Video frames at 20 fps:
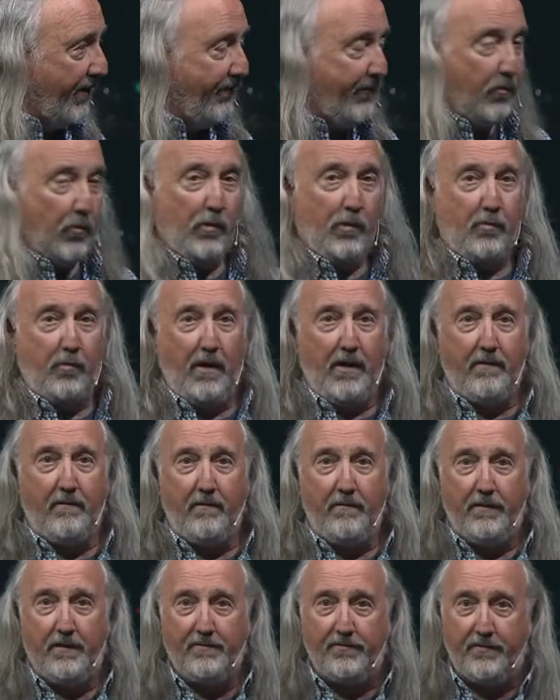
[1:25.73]
if you want to write
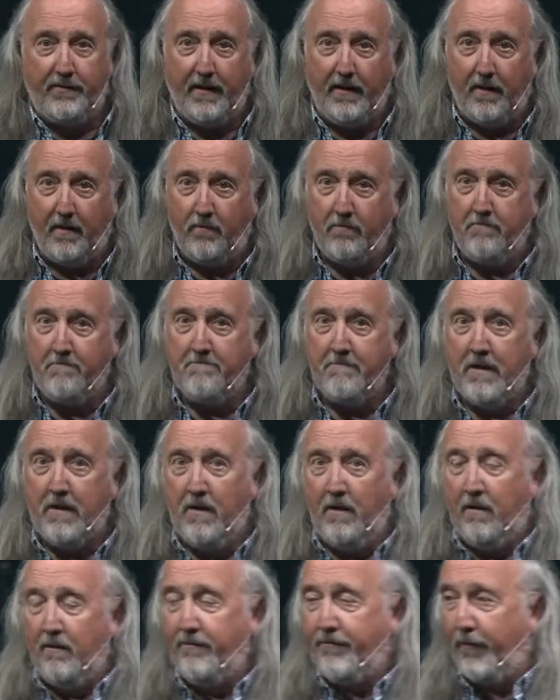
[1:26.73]
this down.
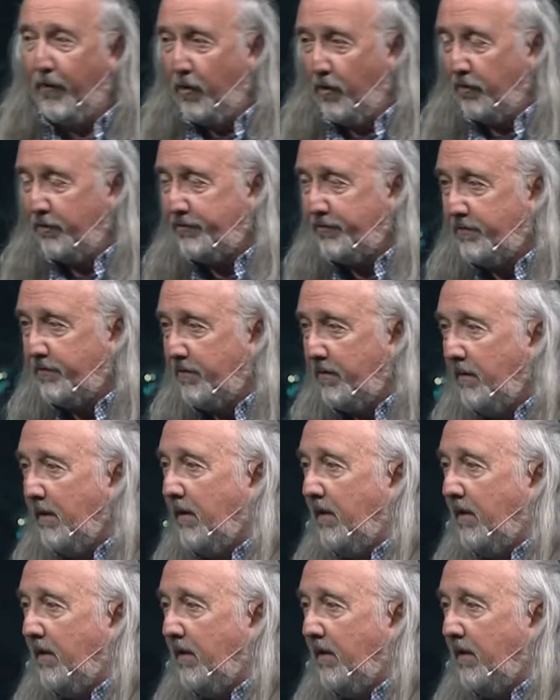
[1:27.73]
First,